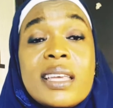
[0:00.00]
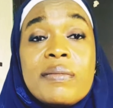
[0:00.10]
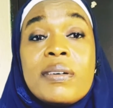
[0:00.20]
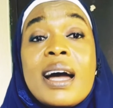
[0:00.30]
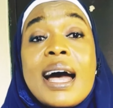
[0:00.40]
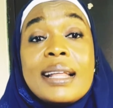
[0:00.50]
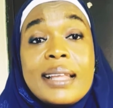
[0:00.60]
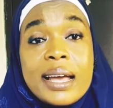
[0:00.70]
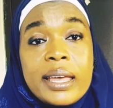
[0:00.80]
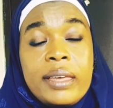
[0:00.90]
even
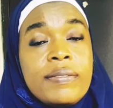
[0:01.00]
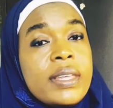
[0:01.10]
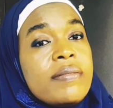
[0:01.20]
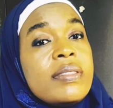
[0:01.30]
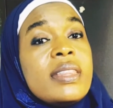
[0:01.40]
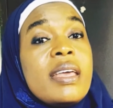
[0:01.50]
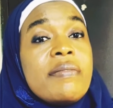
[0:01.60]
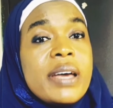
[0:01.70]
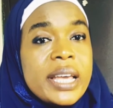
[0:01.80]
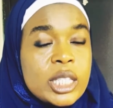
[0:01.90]
harder if they've
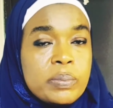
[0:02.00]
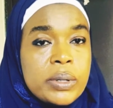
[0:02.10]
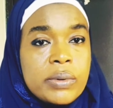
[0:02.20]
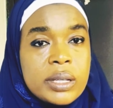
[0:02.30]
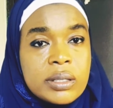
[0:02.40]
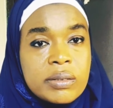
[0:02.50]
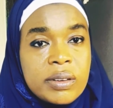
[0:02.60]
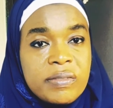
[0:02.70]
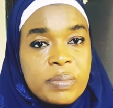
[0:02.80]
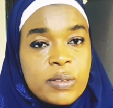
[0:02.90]
never experienced
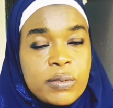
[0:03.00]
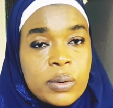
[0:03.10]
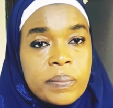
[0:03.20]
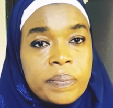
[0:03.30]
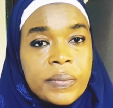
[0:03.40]
grief before.